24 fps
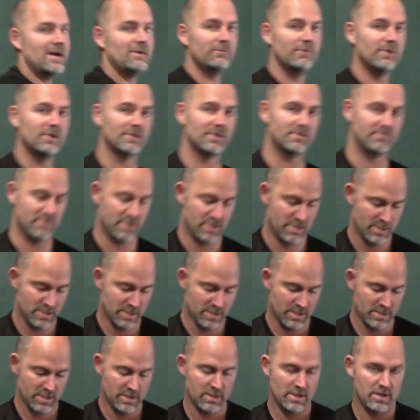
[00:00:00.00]
rhythm
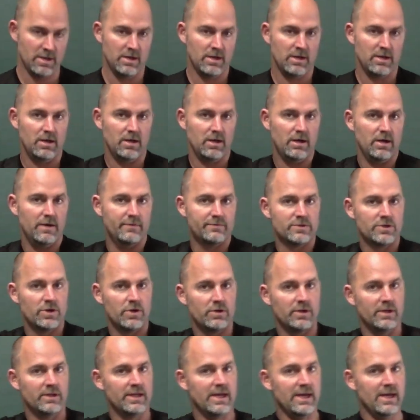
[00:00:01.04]
of
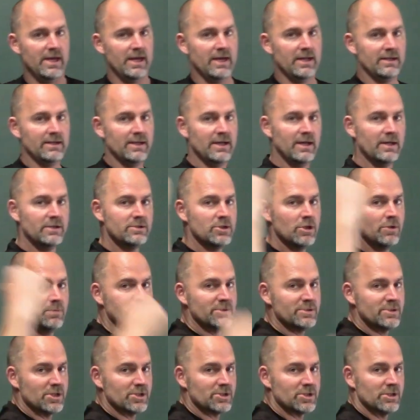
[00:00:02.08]
turning the hand to
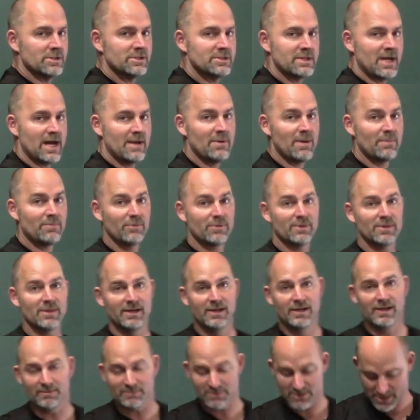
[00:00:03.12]
position, time up with the
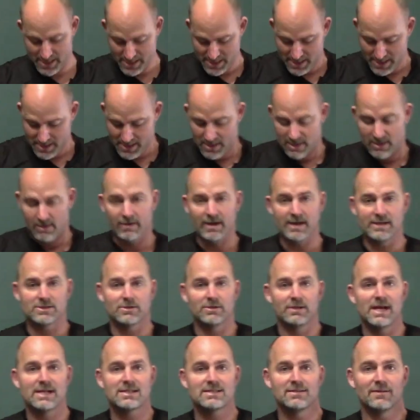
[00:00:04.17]
hips. All right, so
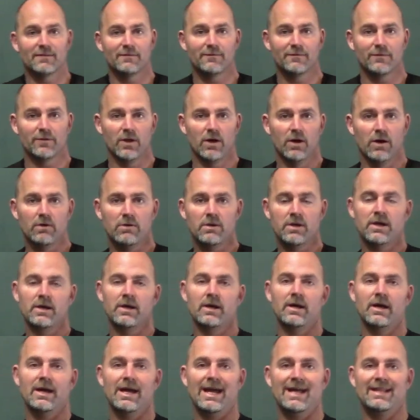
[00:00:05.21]
that's the flow
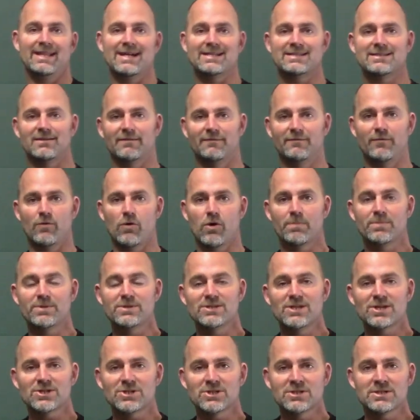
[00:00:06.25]
and that's the 4
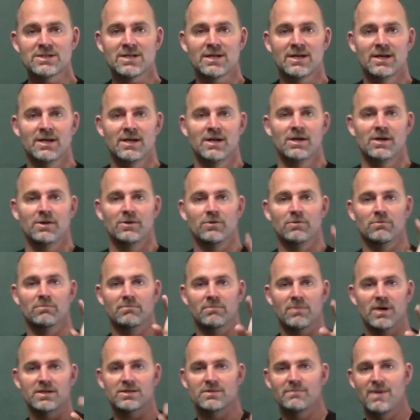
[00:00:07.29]
positions. You
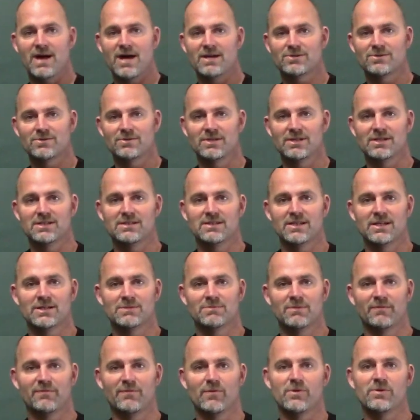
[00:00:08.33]
must master these things
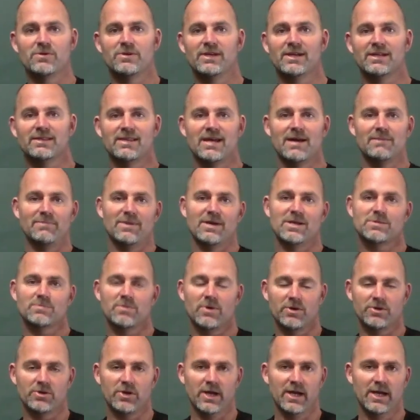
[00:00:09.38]
before you get that baseball
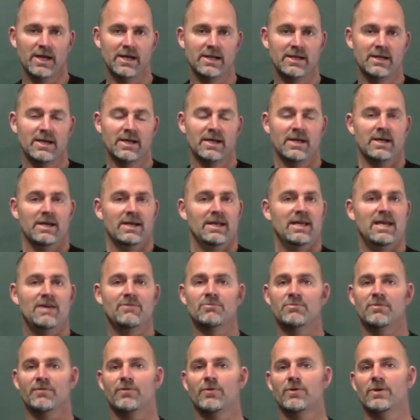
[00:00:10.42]
in your hand, even
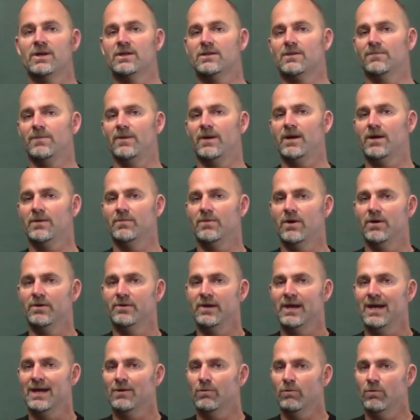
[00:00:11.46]
before you get the plyo ball in your
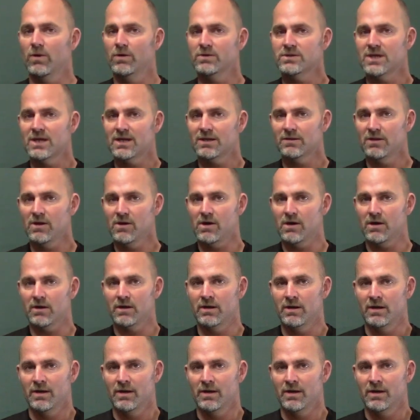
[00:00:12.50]
hand. It won't take long,